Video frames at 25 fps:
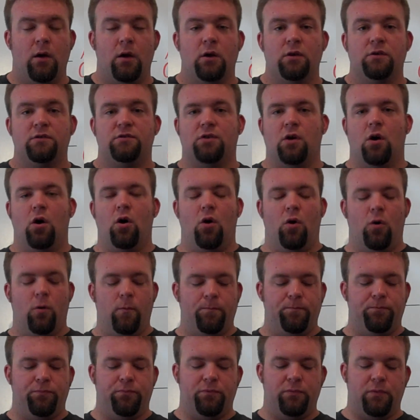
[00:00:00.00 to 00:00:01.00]

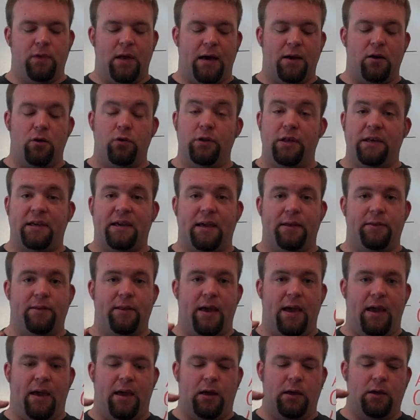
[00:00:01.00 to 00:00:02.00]
So not only can
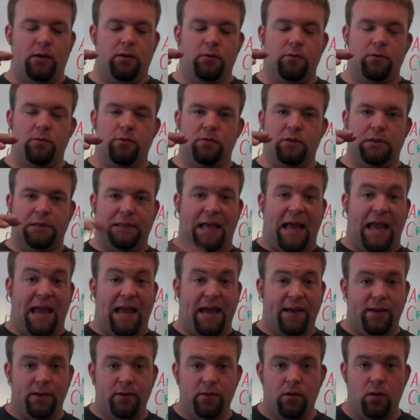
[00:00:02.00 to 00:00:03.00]
they
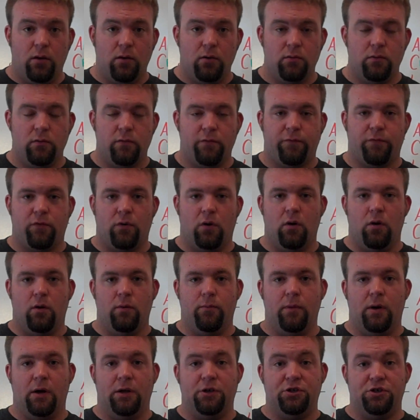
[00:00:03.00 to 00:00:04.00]
land from
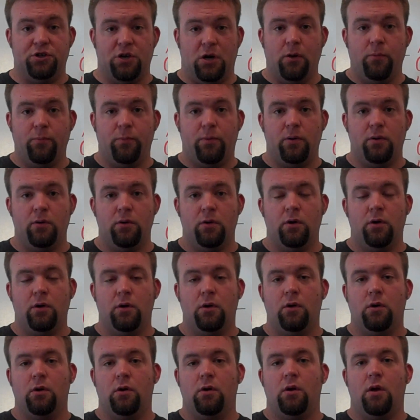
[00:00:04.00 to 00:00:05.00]
a jump
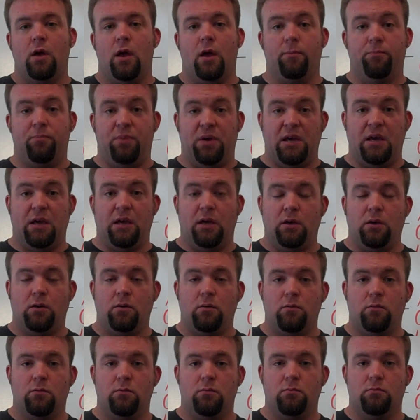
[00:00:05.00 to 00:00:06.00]
and be
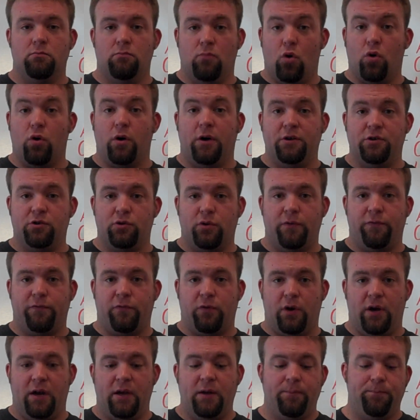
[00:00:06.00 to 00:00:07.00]
more injury
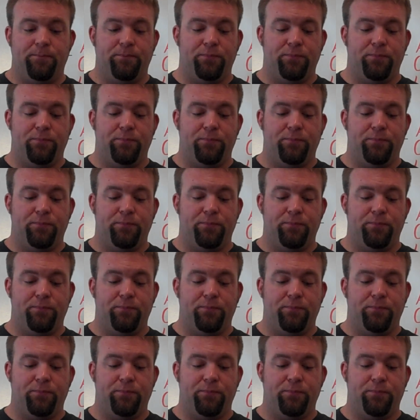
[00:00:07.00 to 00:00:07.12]
free,